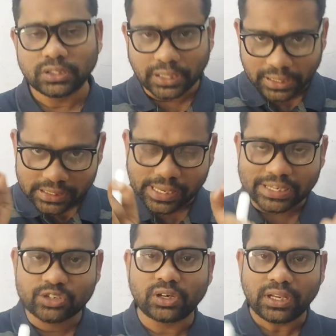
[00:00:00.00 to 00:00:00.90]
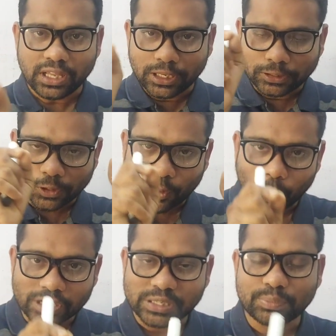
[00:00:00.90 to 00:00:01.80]
So that is actually the
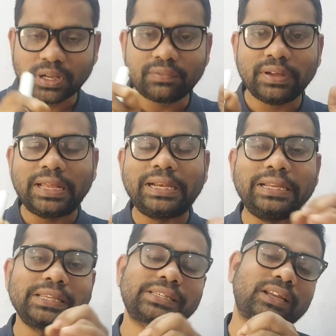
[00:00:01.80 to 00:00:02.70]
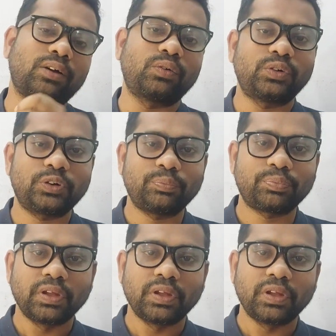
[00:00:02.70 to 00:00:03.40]
concept of least count.